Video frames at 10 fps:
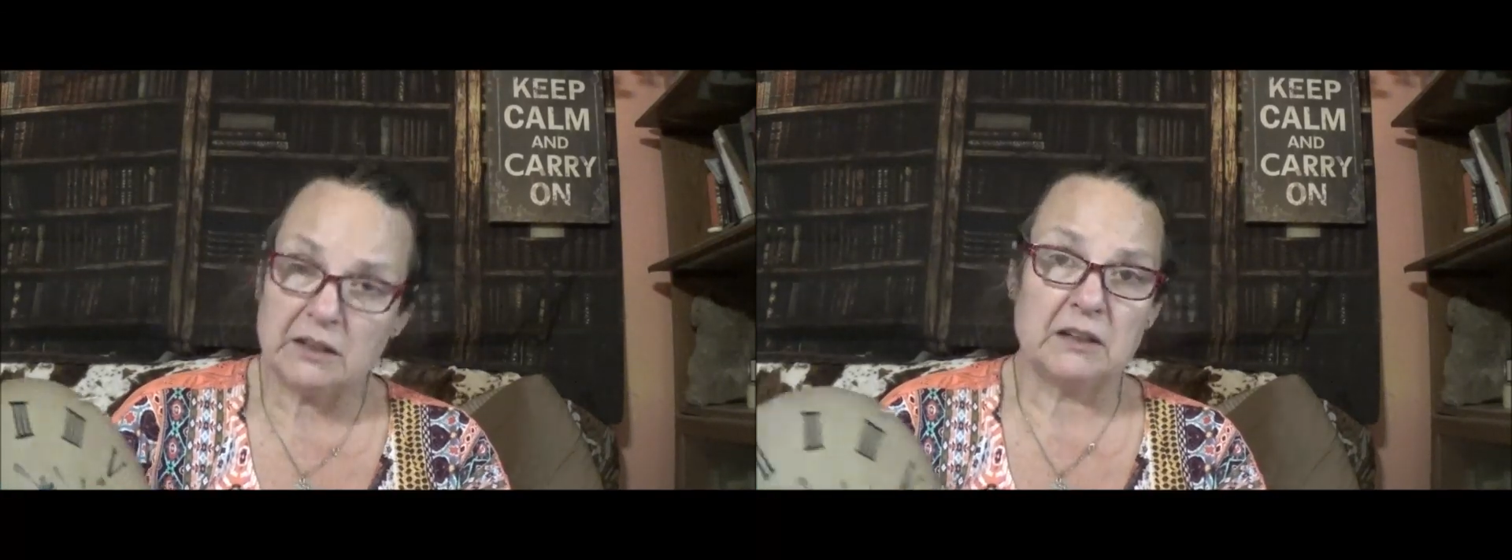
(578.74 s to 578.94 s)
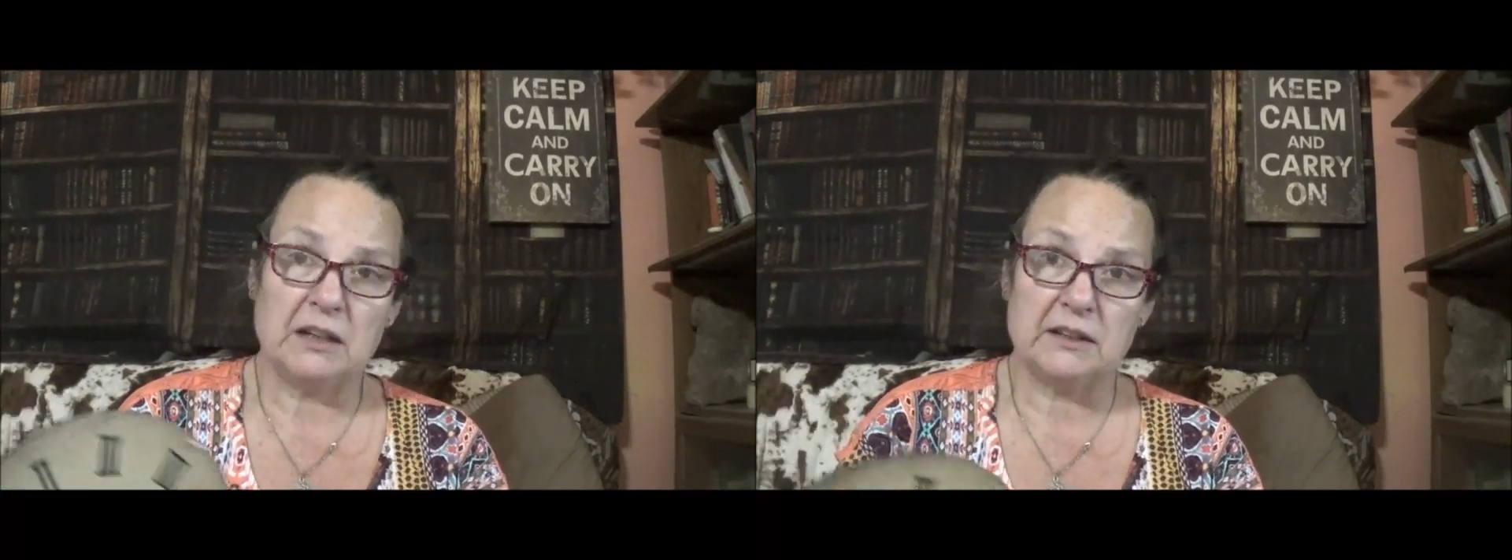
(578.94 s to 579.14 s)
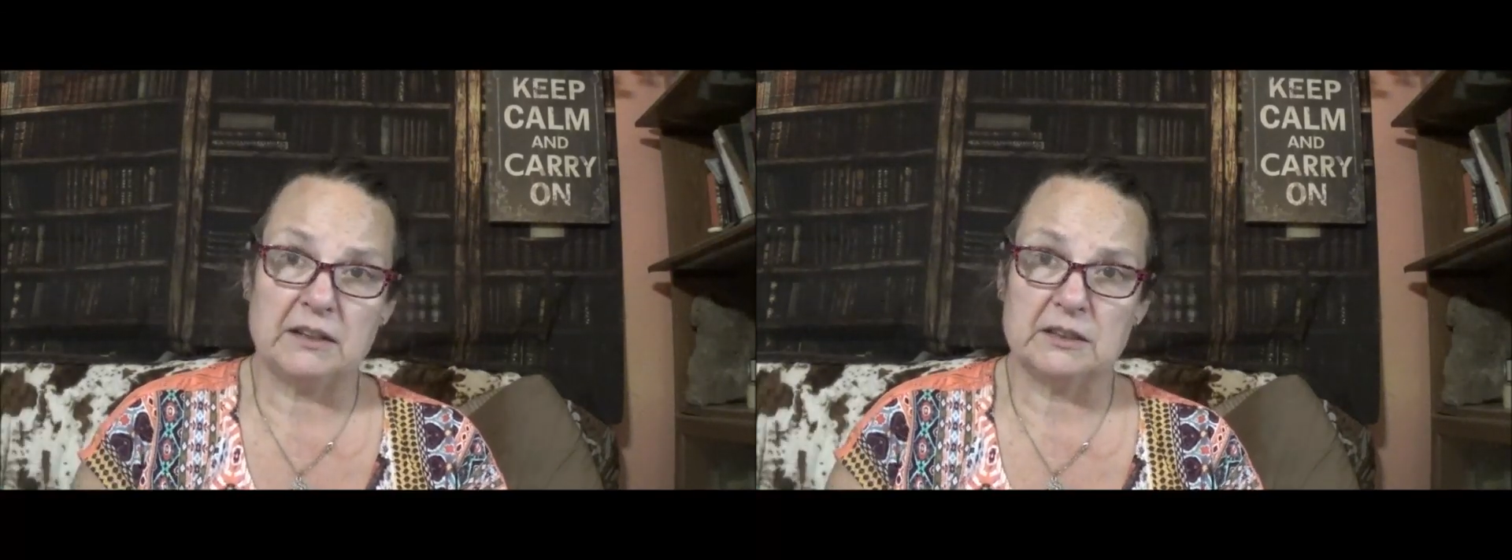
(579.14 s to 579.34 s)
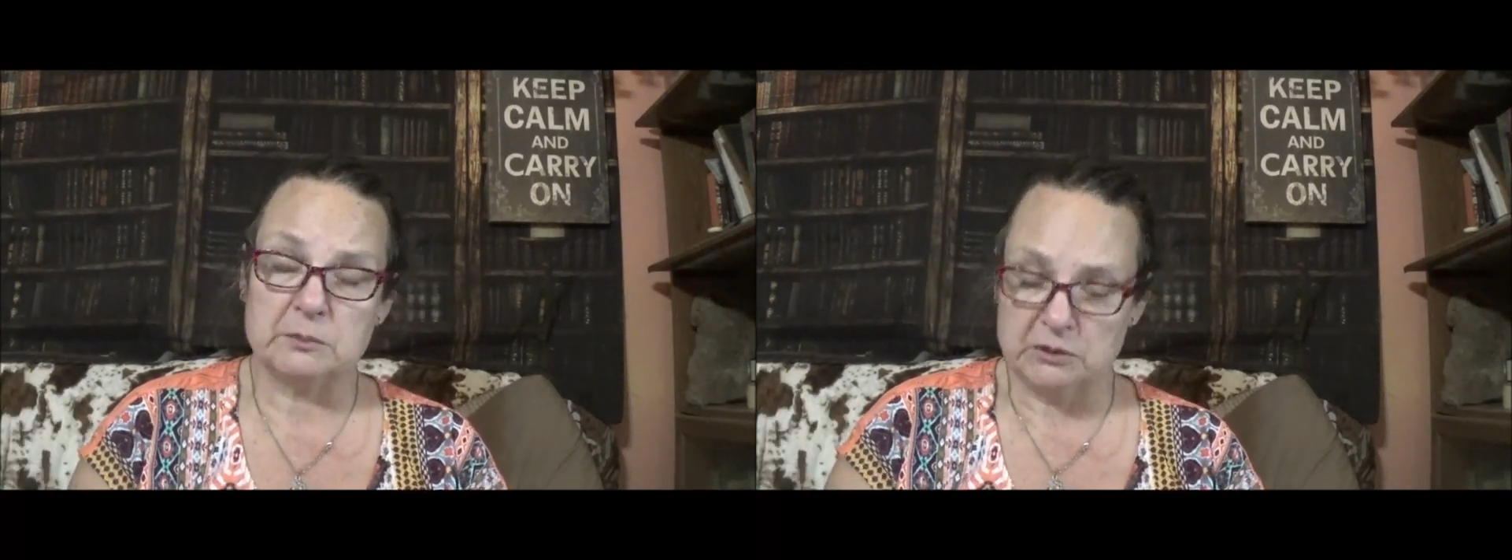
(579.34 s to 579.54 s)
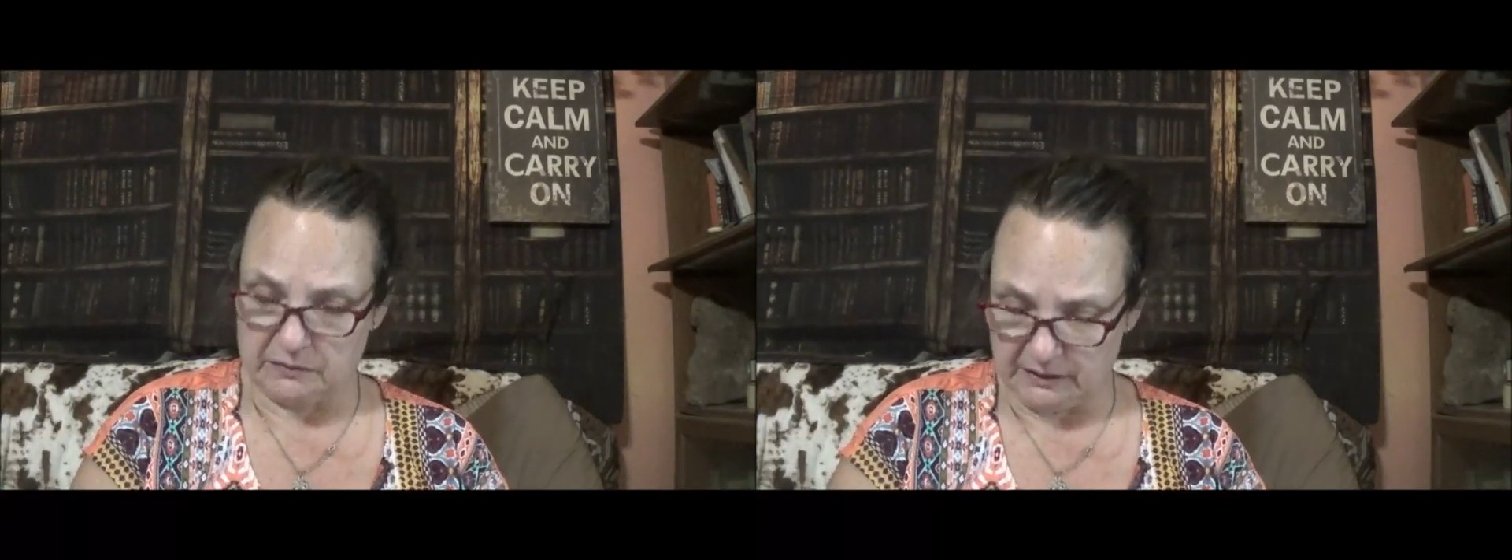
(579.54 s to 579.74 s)
Nothing's
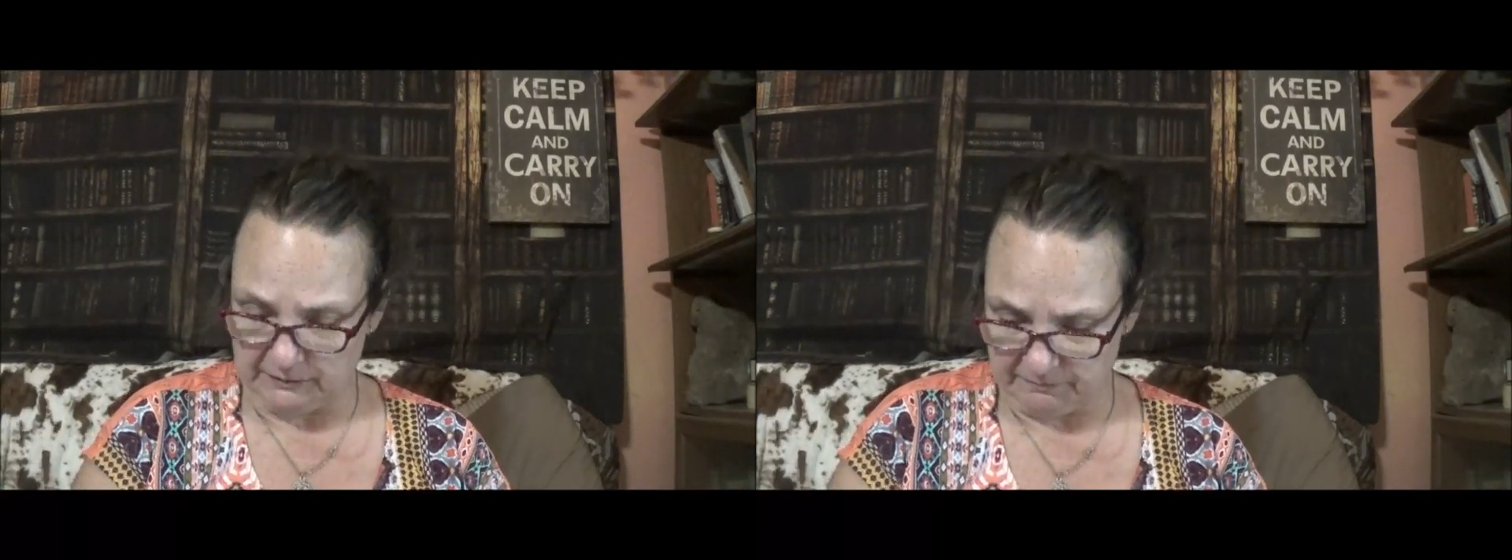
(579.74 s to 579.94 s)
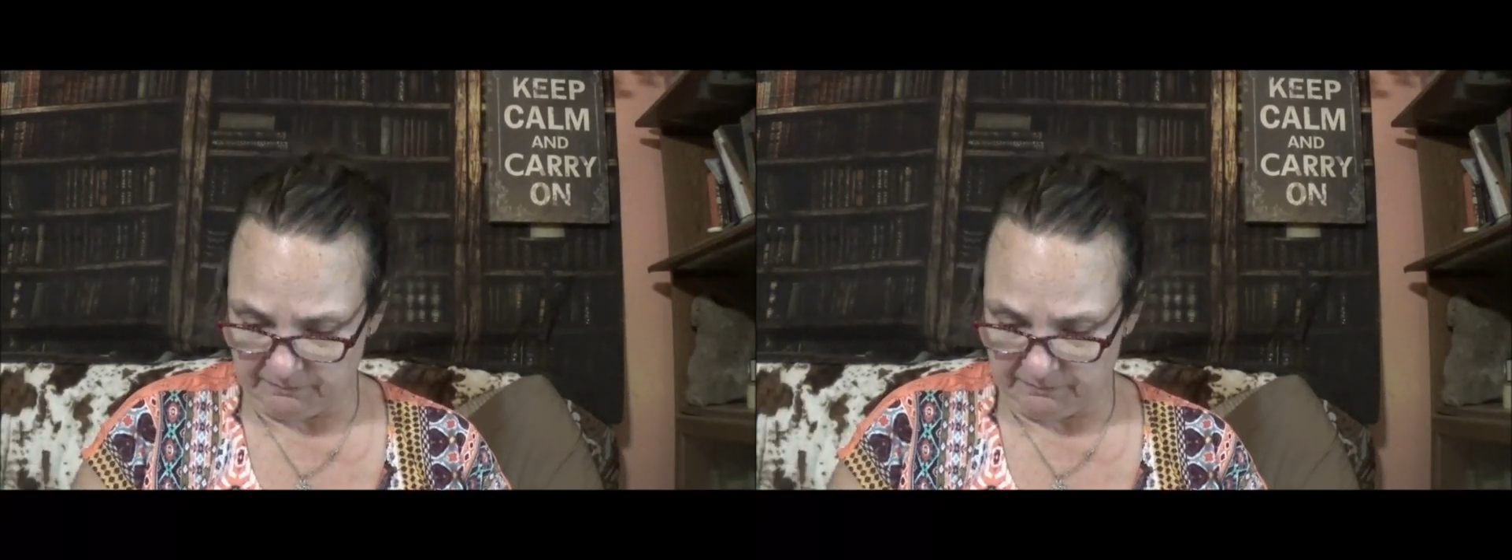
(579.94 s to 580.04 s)
moving.